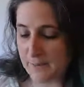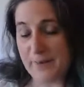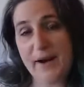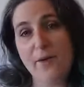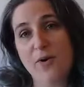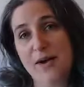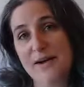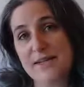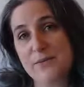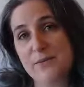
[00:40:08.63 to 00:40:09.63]
But I
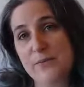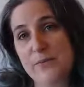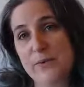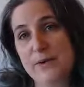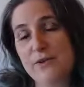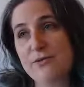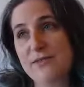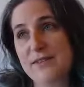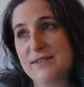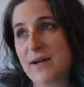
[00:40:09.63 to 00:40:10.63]
wanted to
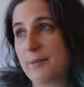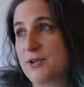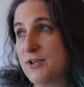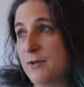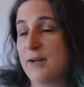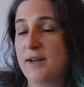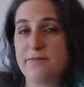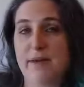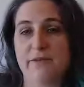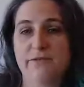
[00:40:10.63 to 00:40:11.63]
use this opportunity
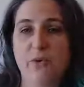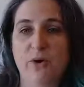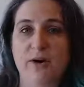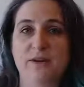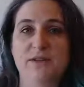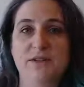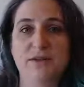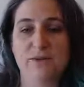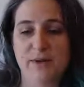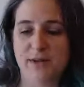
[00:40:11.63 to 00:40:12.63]
of May the 4th
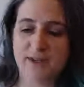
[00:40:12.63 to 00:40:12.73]
to